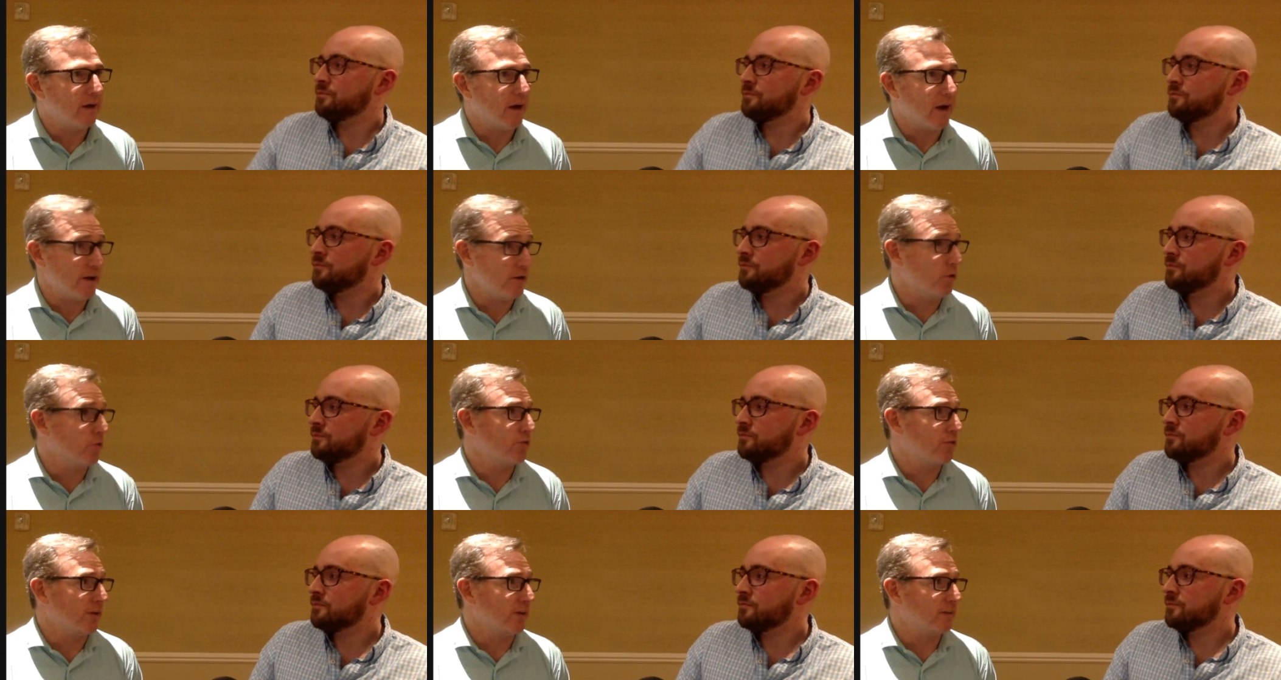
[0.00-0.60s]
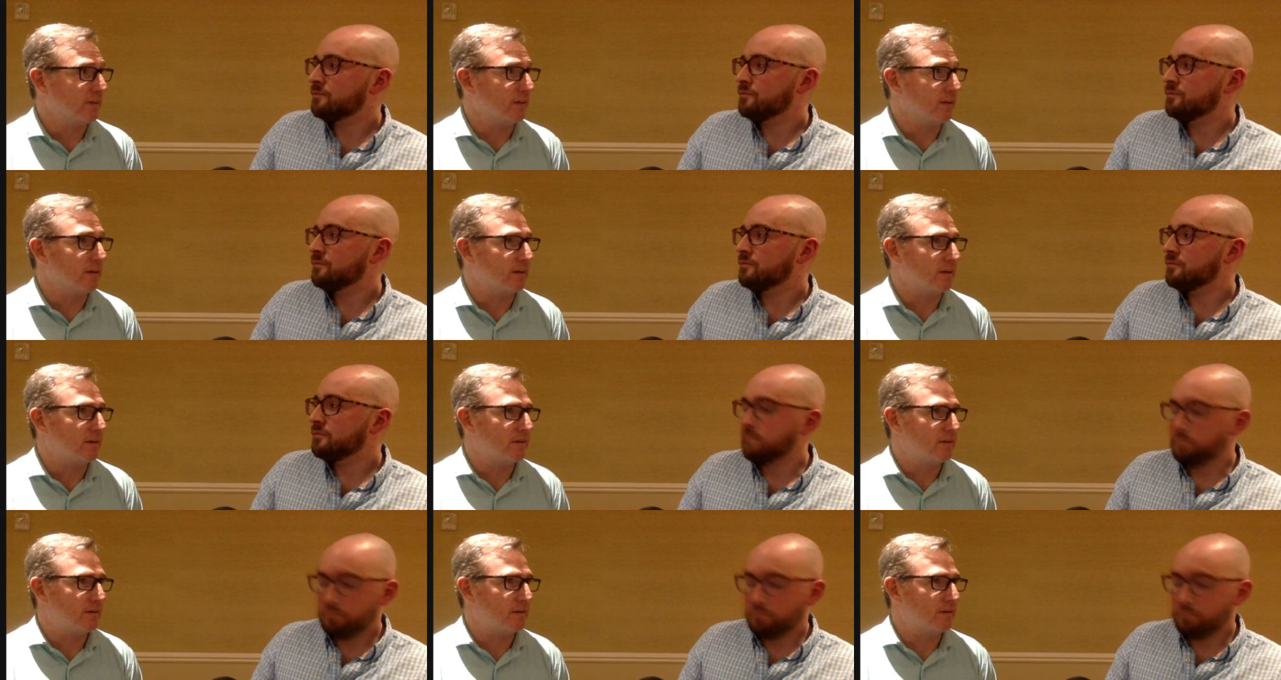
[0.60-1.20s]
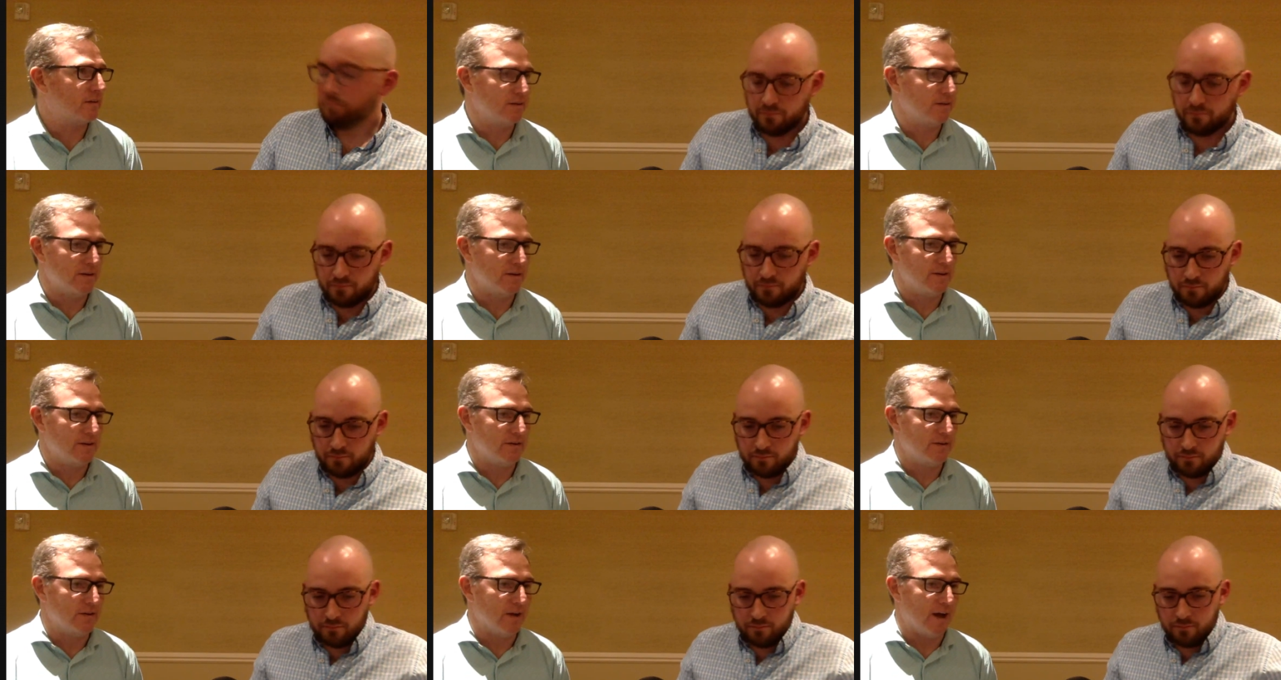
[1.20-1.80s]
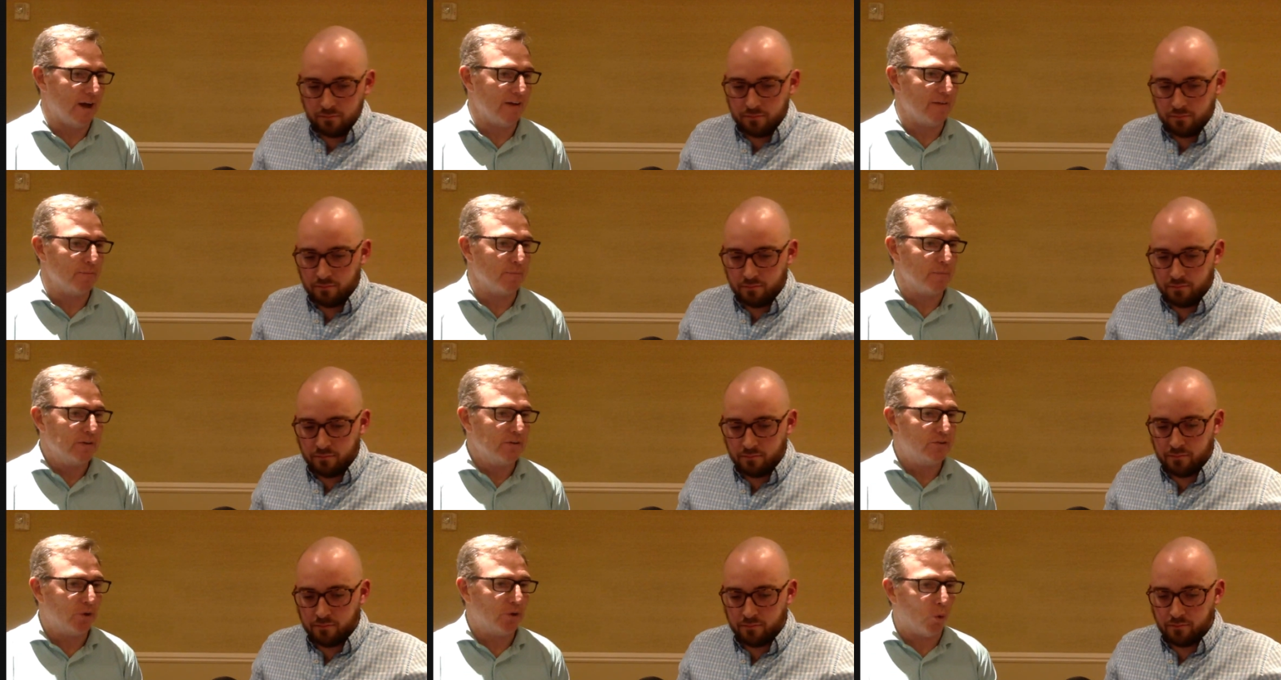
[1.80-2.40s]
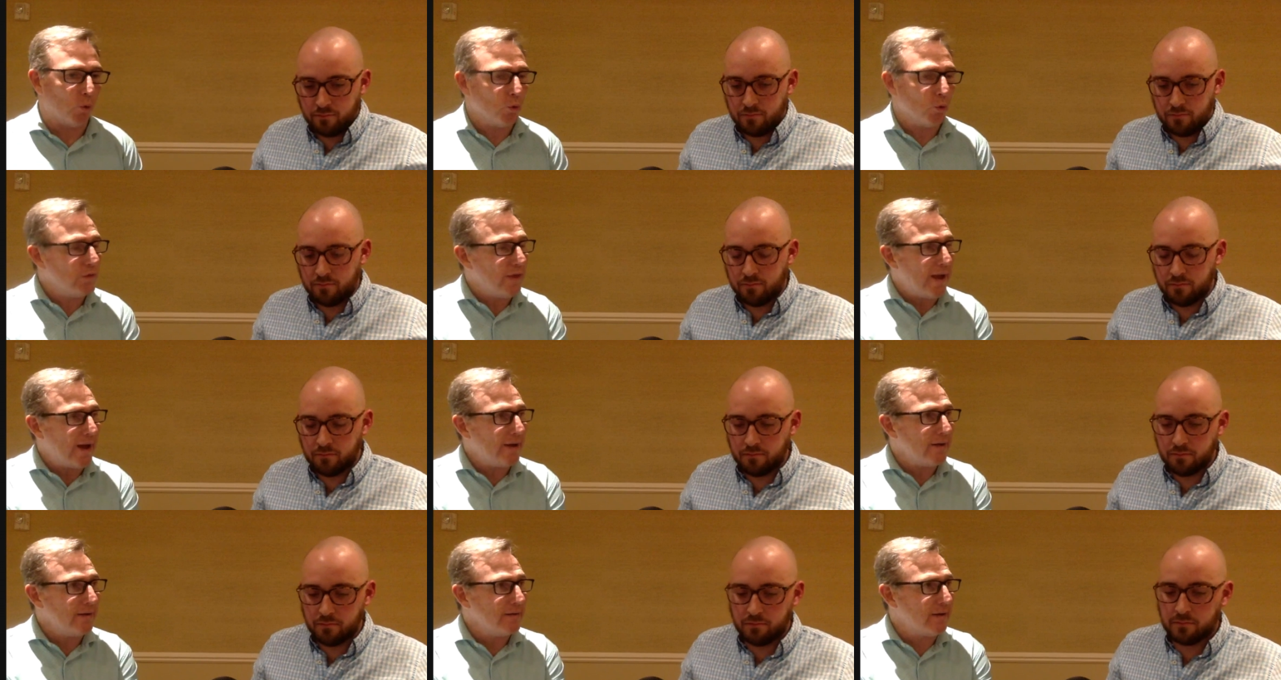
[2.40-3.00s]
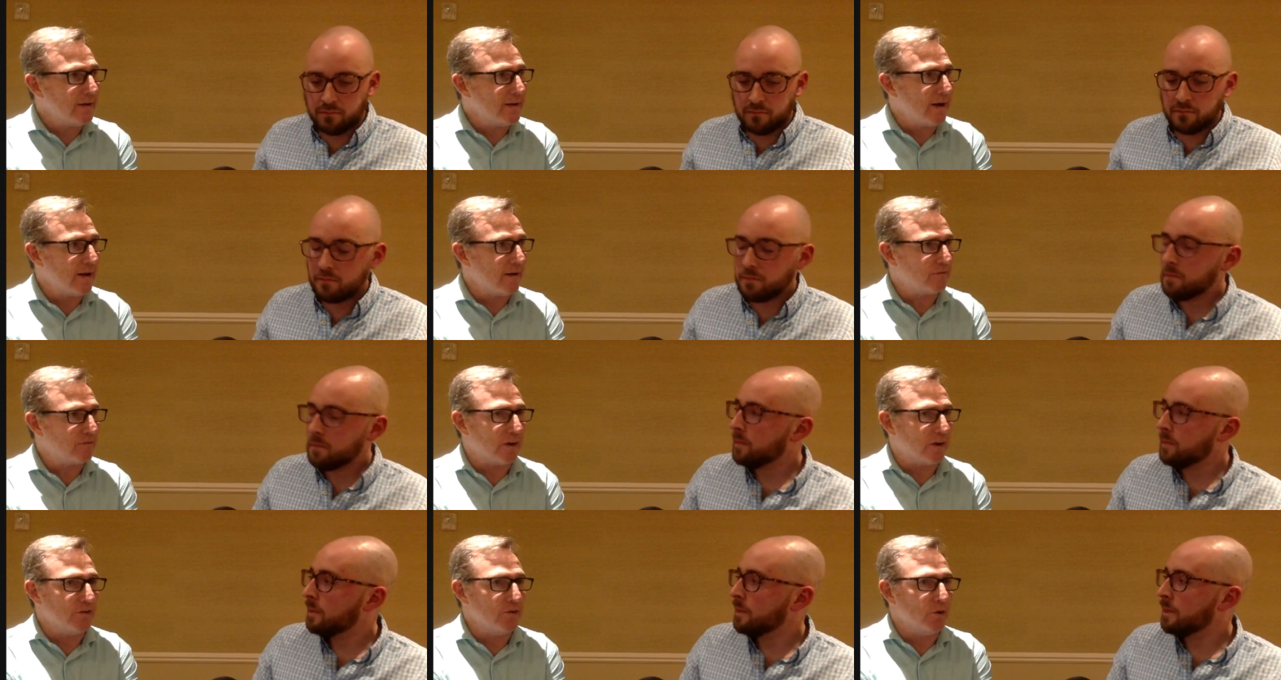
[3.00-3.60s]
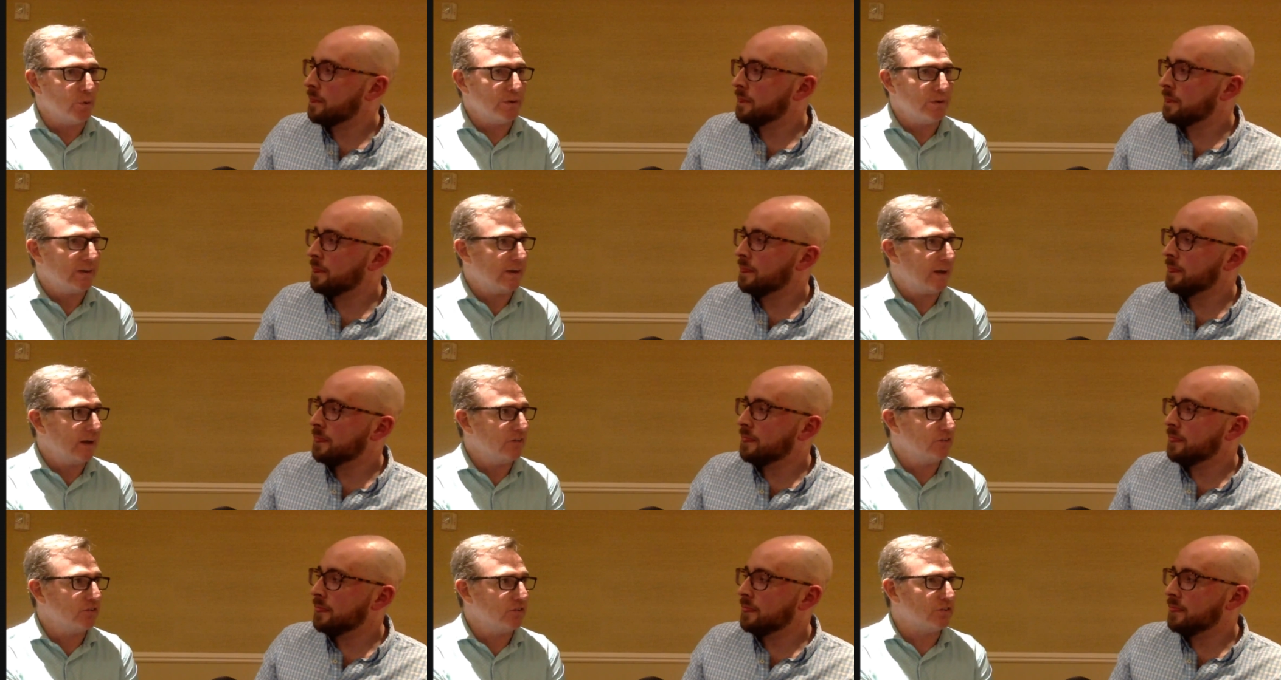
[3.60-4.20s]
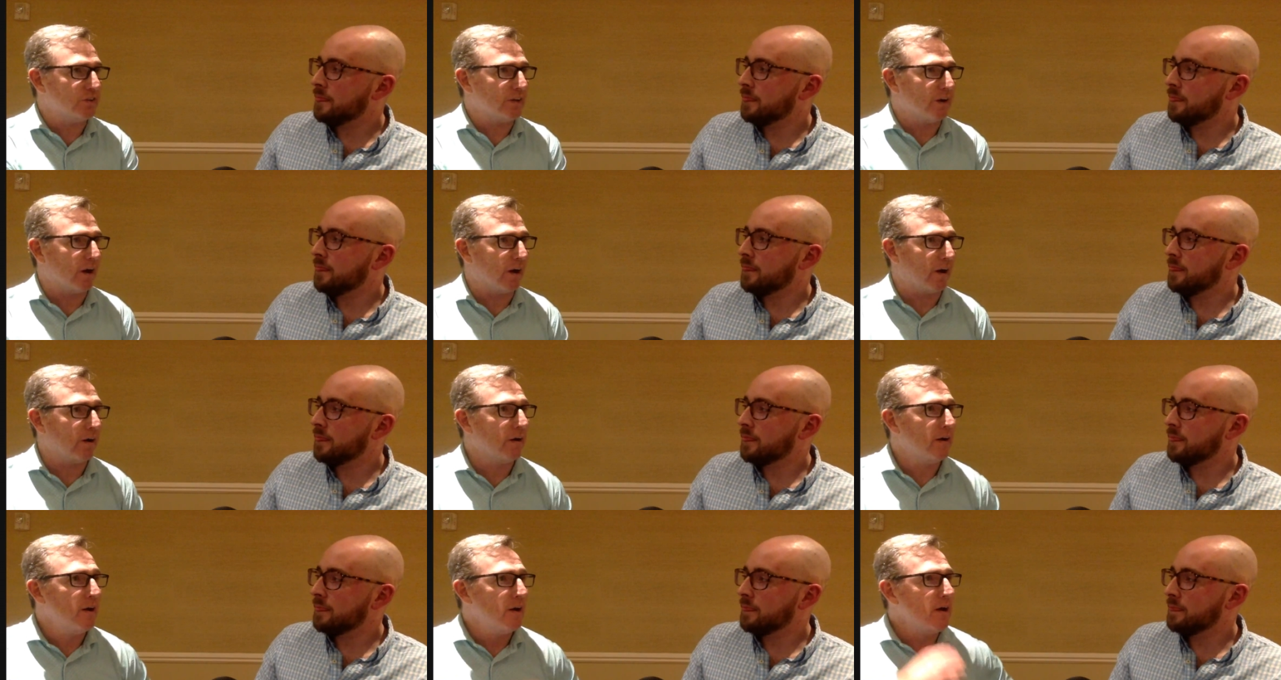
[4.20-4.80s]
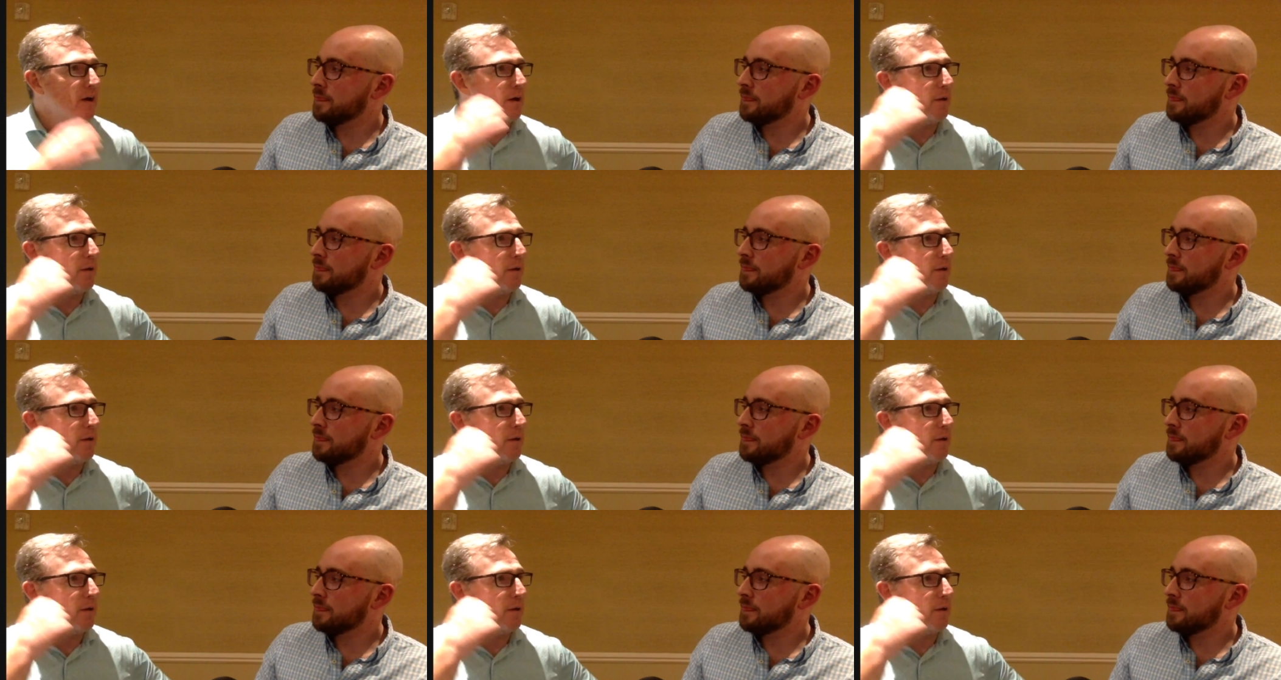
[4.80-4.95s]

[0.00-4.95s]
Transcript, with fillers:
Speaker 1: I don't think that I haven't been told that, and I have got no indications they are.